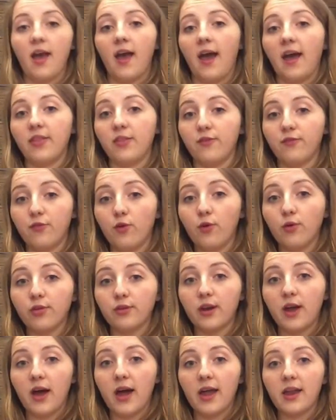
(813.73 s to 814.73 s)
And the fourth
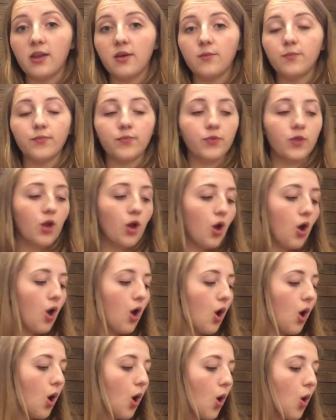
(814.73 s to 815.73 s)
line,
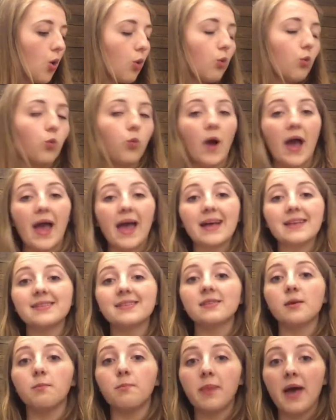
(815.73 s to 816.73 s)
where's
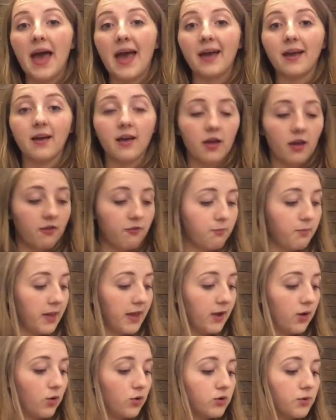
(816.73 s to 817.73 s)
the peck of
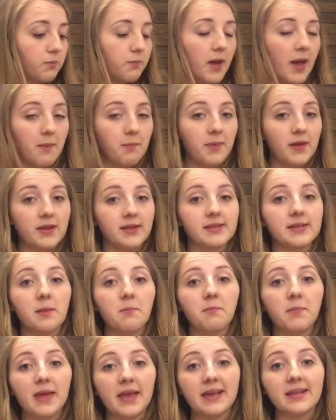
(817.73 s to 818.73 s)
pickled peppers
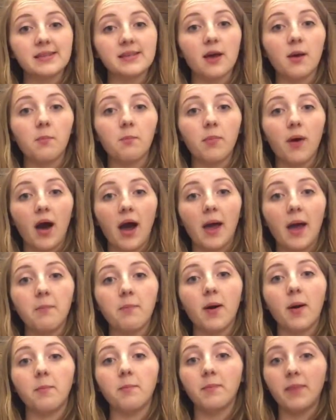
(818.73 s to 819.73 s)
Peter
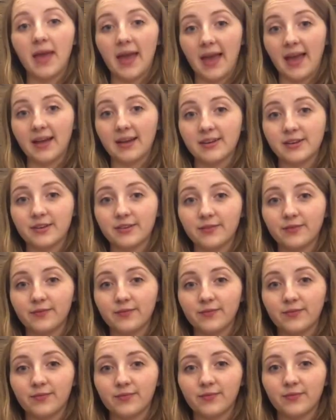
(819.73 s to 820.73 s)
Piper picked?
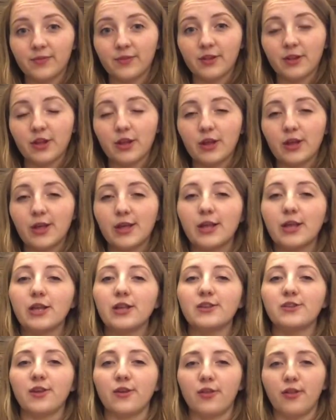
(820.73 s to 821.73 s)

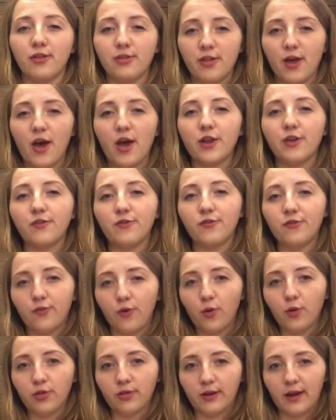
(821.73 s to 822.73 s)
So the third and
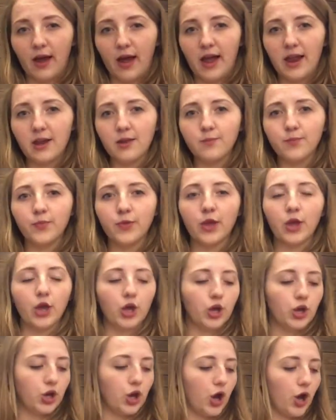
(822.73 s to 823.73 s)
fourth line
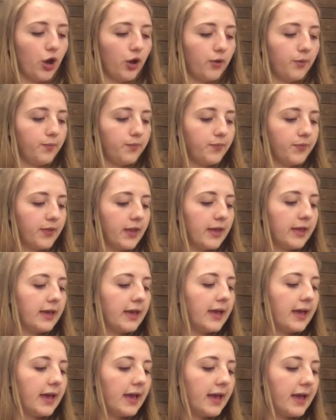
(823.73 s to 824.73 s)
go,
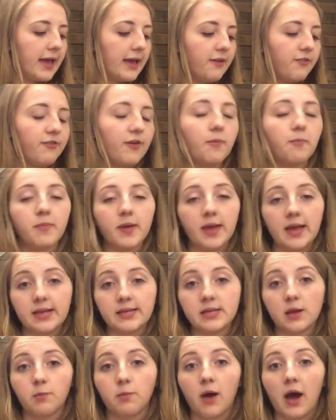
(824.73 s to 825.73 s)
if
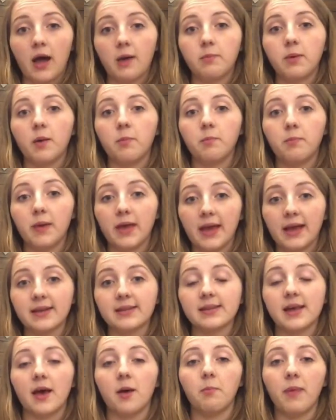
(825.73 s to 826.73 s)
Peter Piper
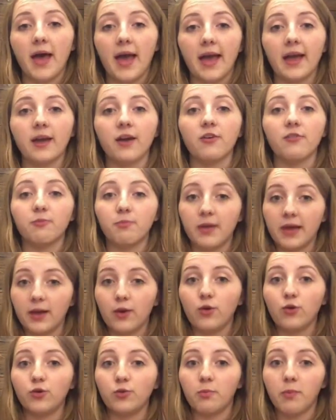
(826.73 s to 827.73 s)
picked a peck of
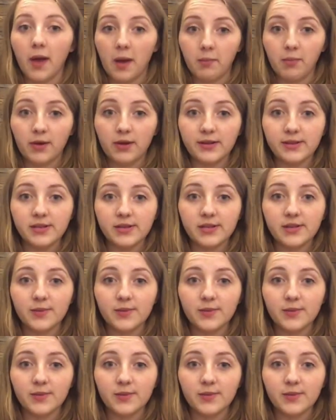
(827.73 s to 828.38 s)
pickled peppers,